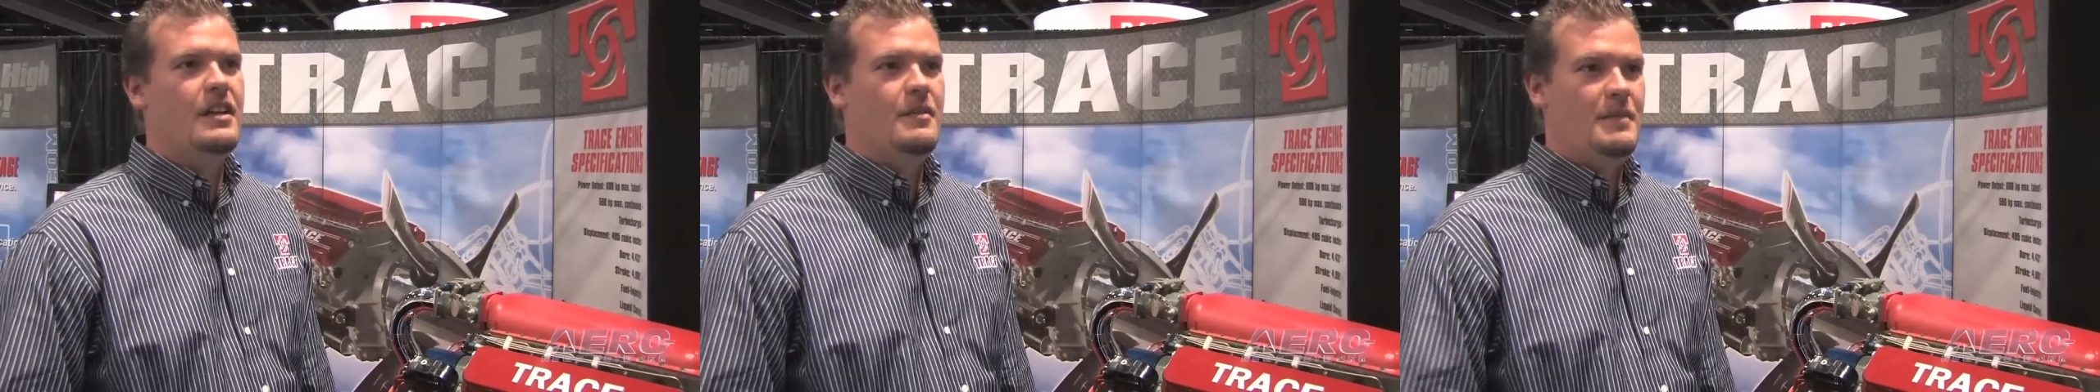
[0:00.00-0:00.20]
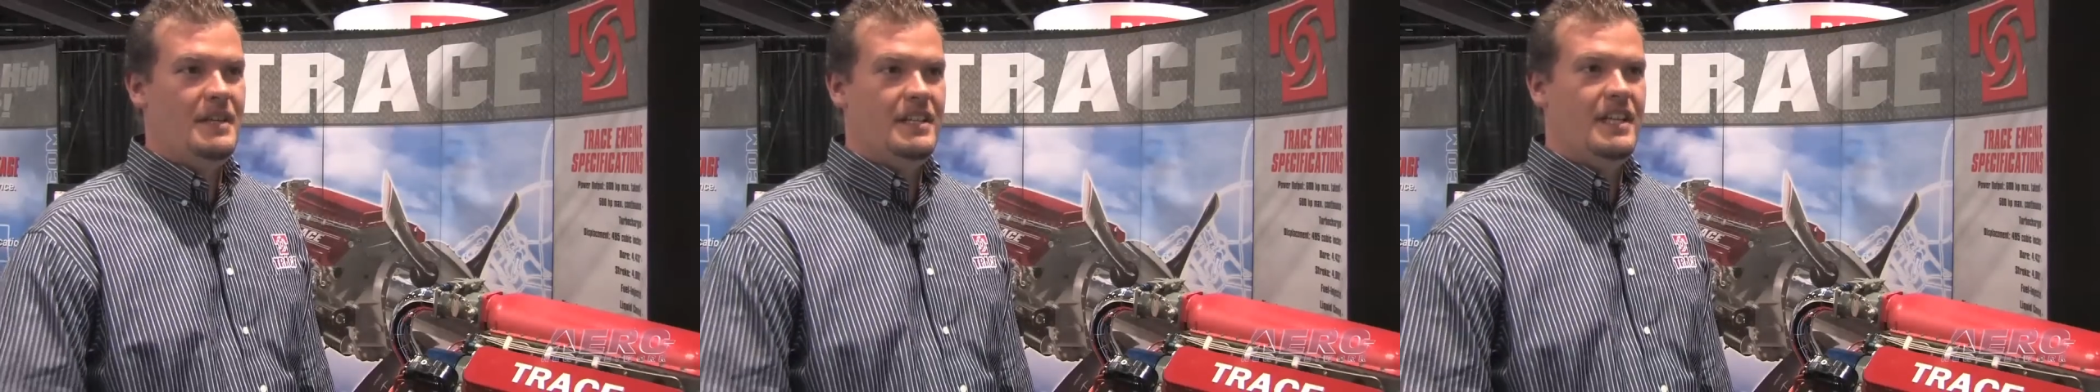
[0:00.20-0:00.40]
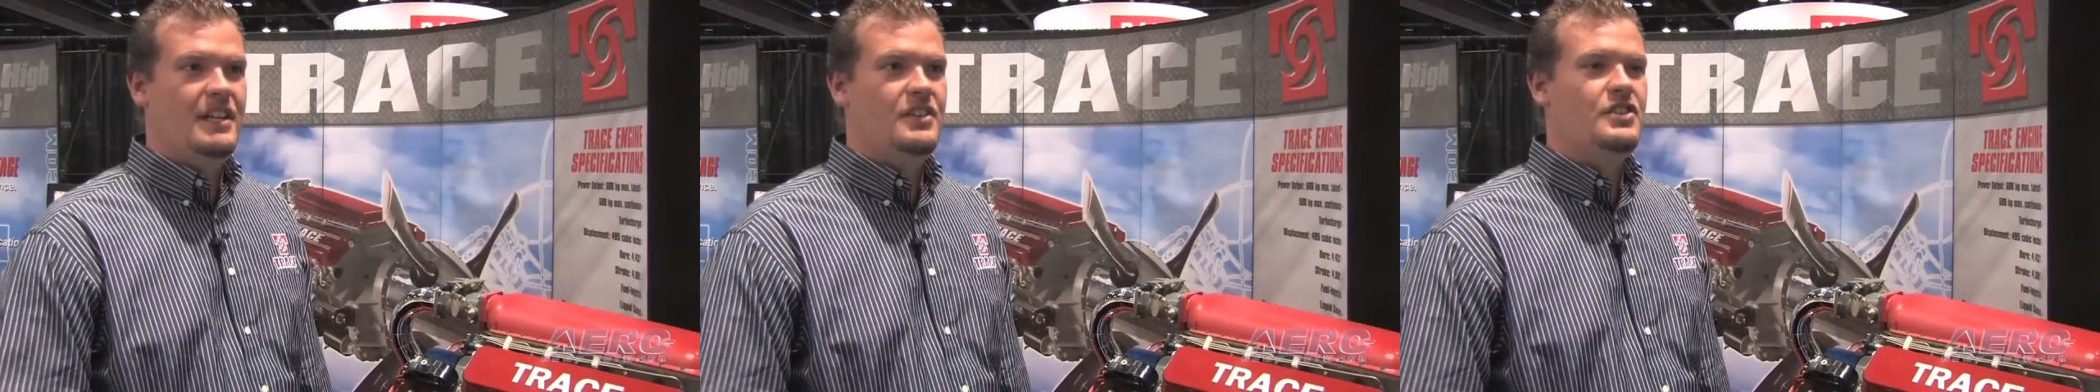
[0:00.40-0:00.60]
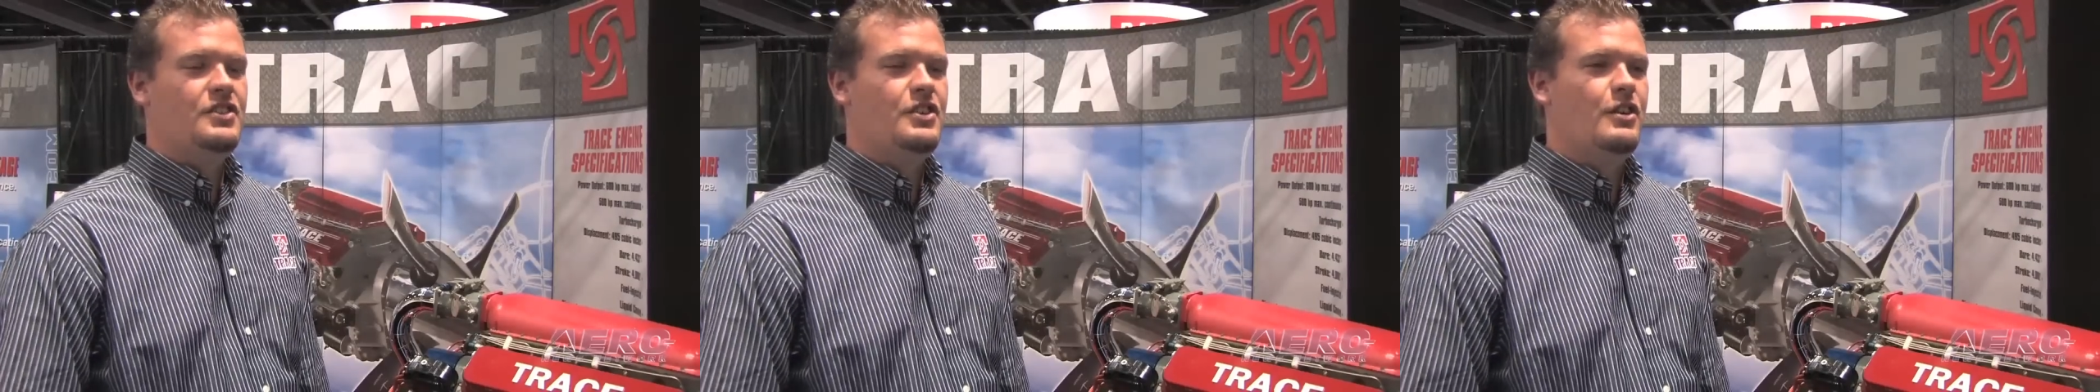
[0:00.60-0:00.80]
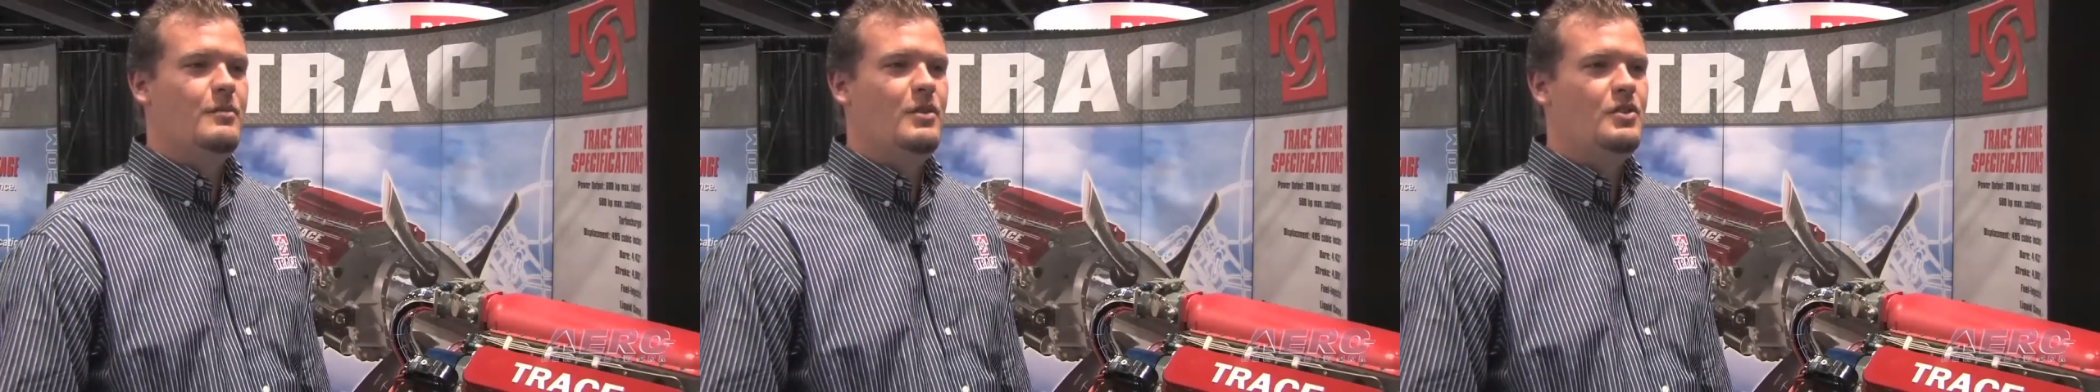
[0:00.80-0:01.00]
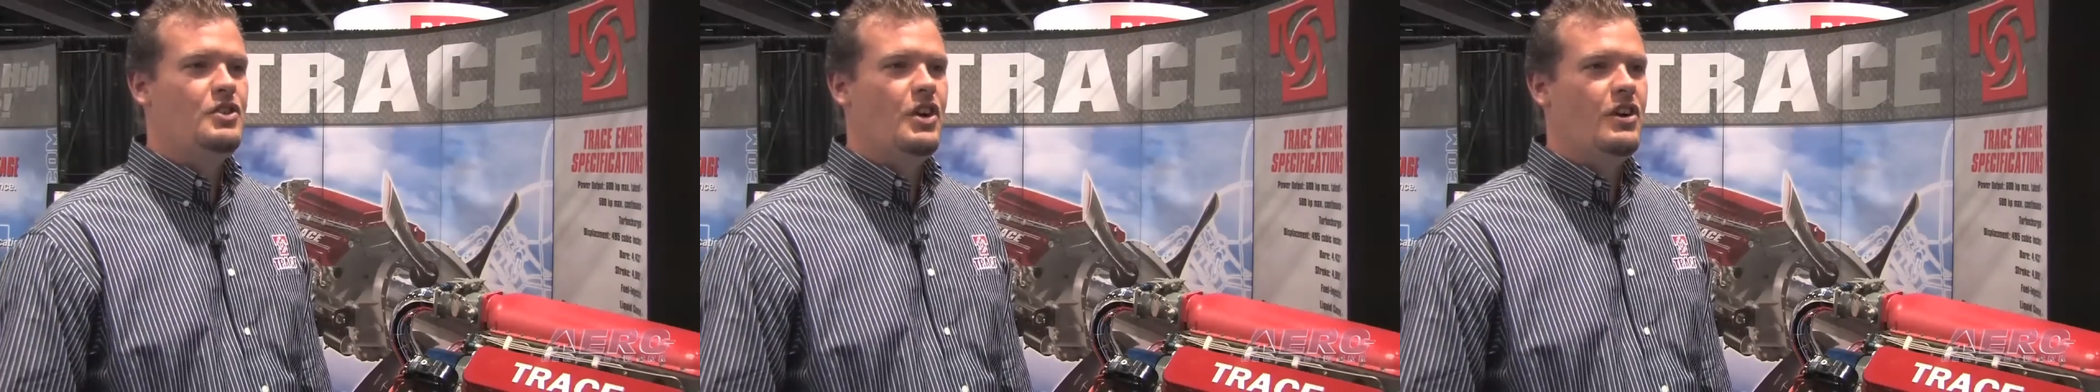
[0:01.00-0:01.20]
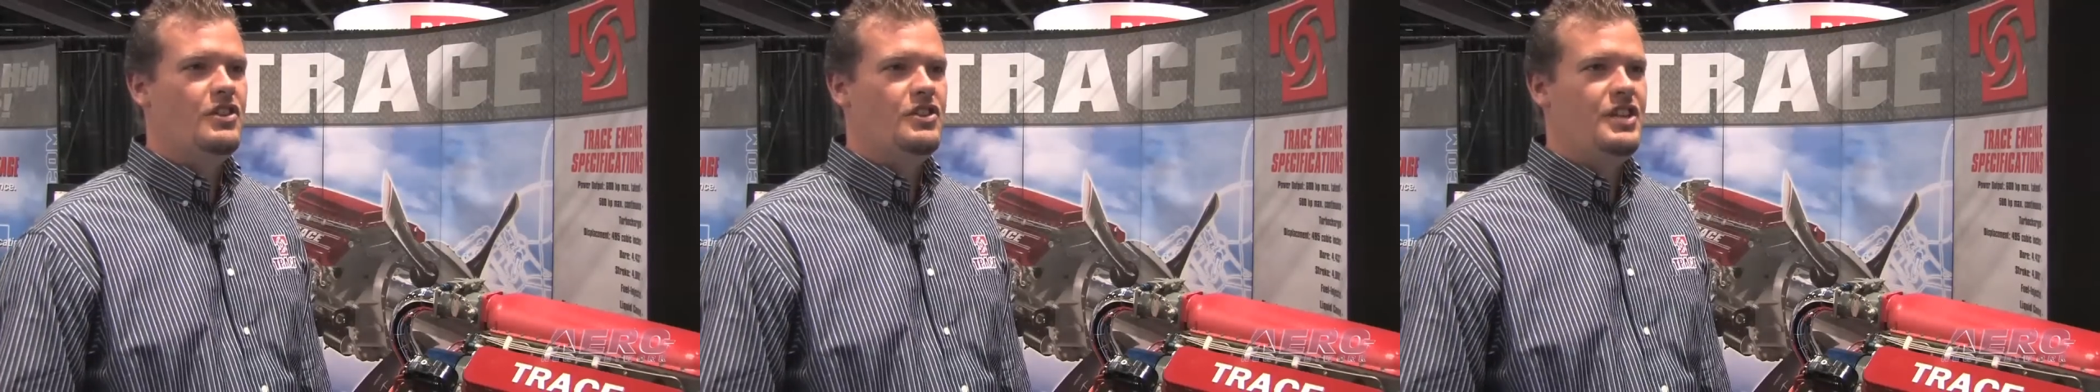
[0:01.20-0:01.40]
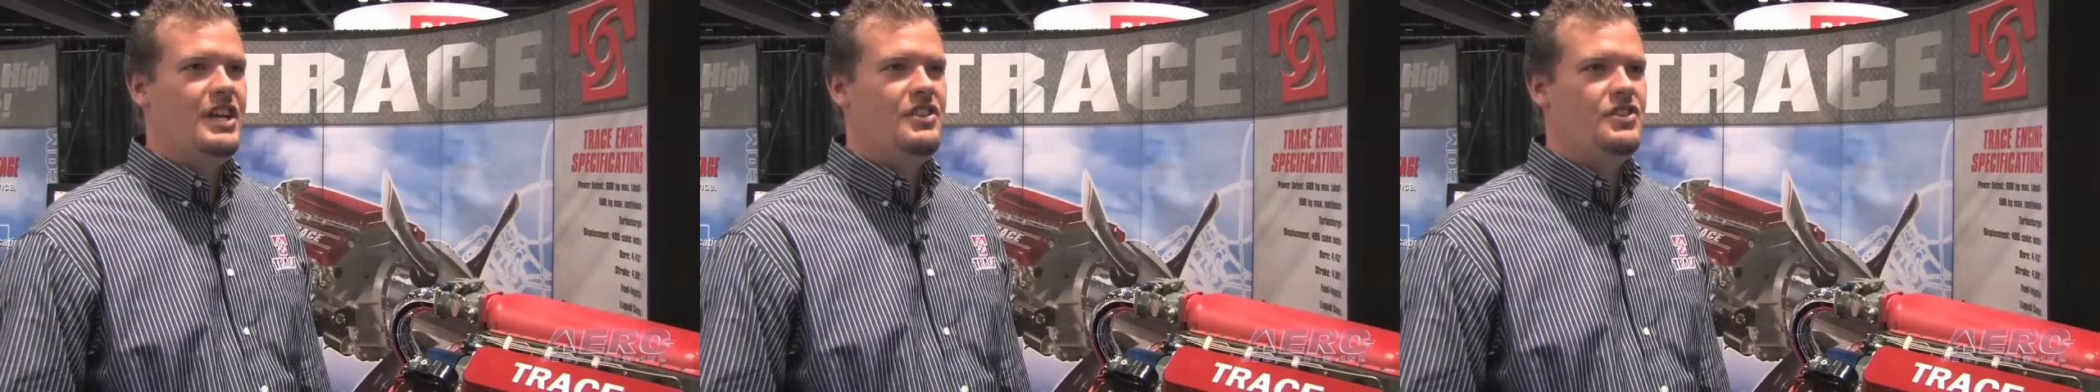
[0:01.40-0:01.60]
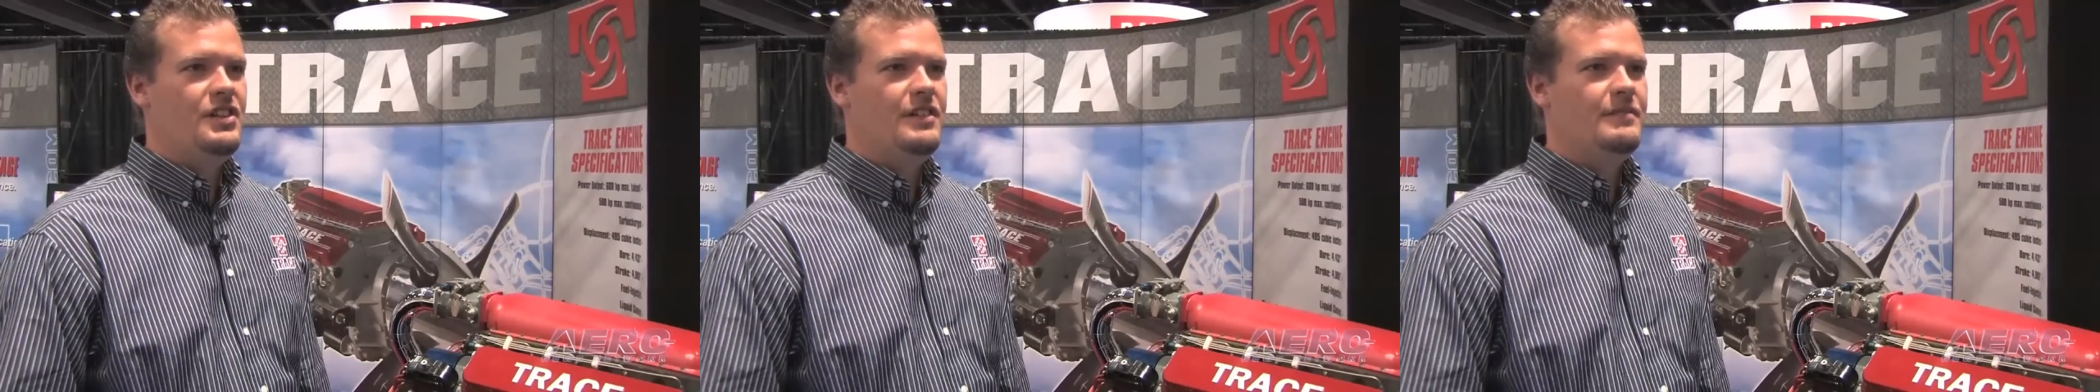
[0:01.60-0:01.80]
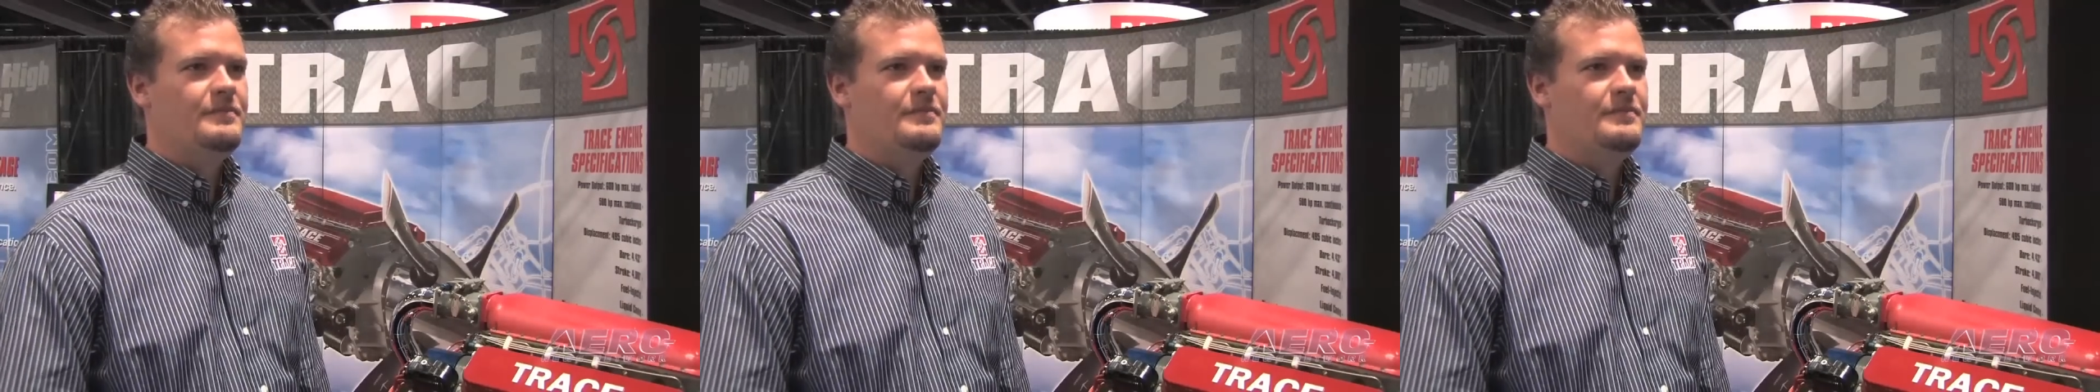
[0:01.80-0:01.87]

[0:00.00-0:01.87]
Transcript: being that it's a turbocharged engine.